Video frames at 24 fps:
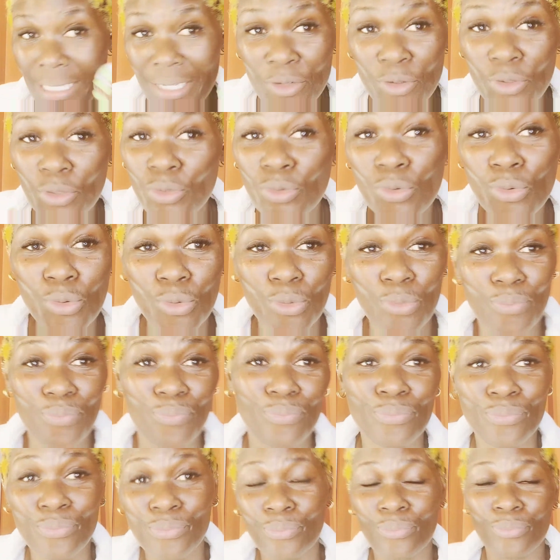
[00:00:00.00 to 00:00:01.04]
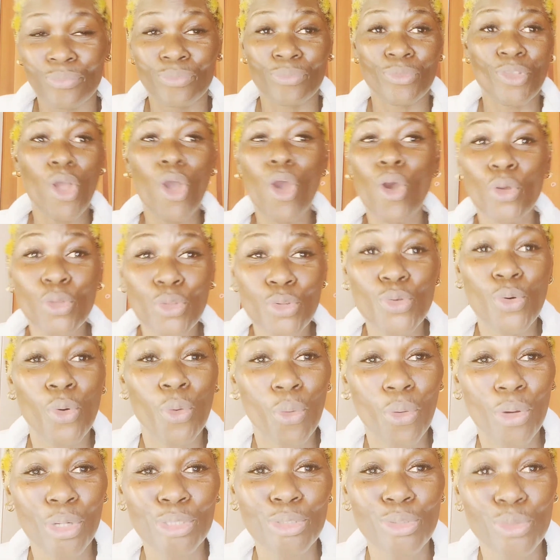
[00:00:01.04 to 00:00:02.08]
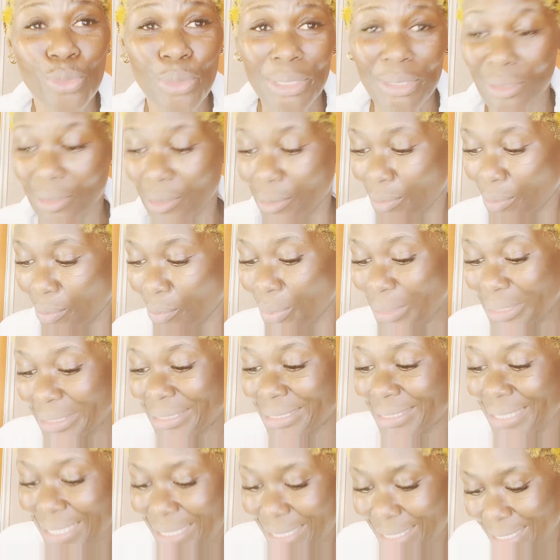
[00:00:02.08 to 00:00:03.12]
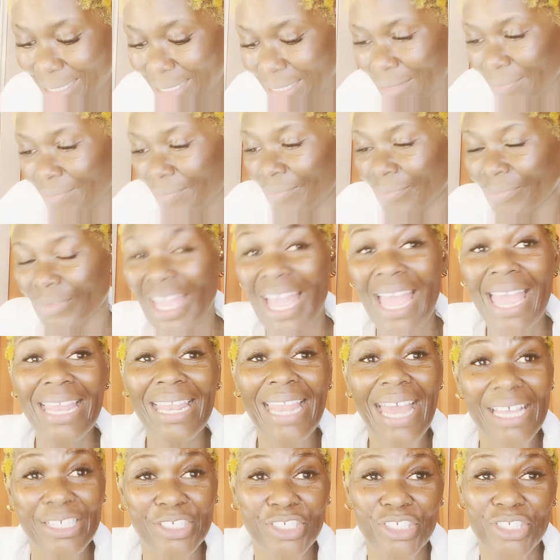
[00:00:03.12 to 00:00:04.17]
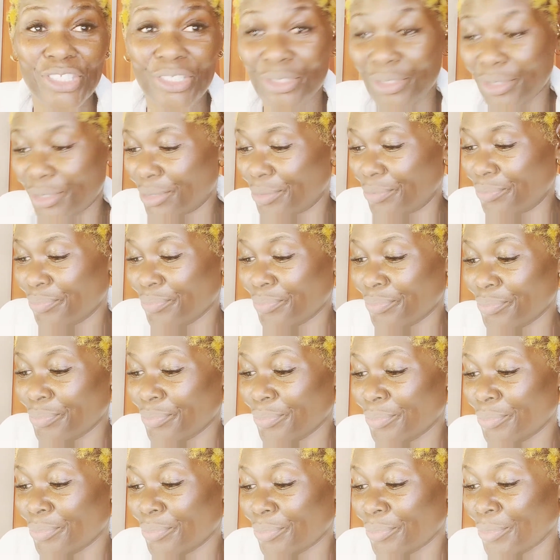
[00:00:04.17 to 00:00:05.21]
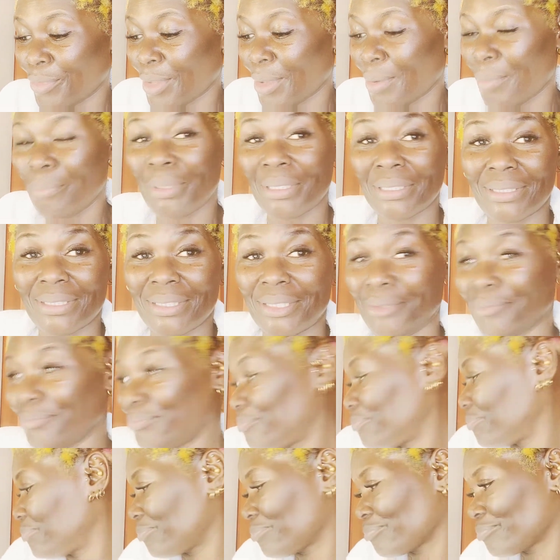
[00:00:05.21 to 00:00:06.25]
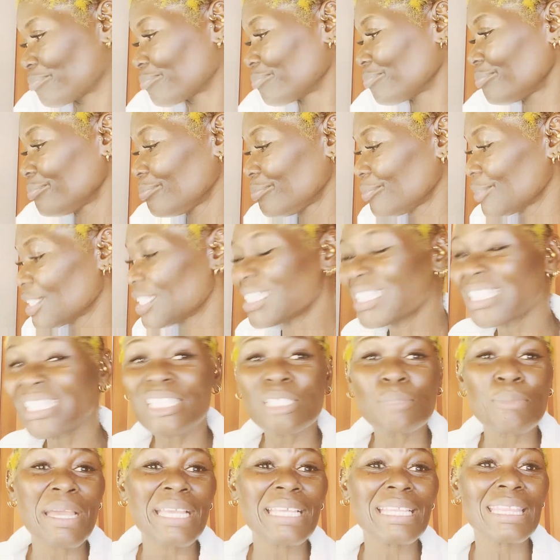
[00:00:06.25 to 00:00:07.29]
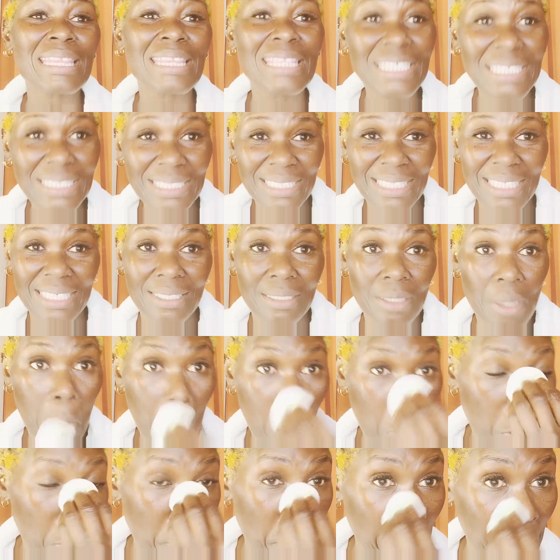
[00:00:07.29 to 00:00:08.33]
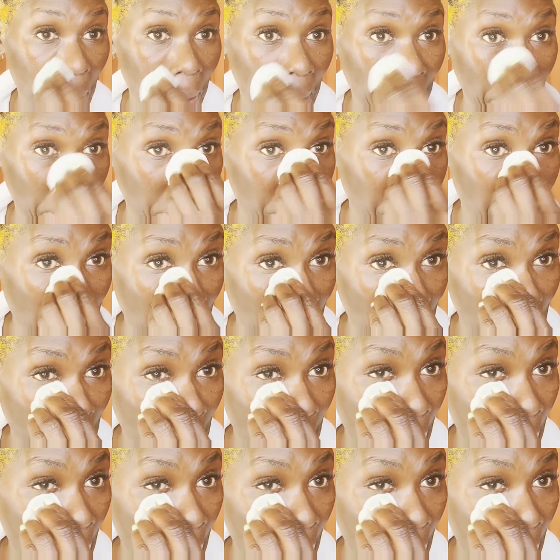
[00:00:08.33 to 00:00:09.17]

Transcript: I don't know how you all do it, but this eyelashes, but this is my third day wearing this, and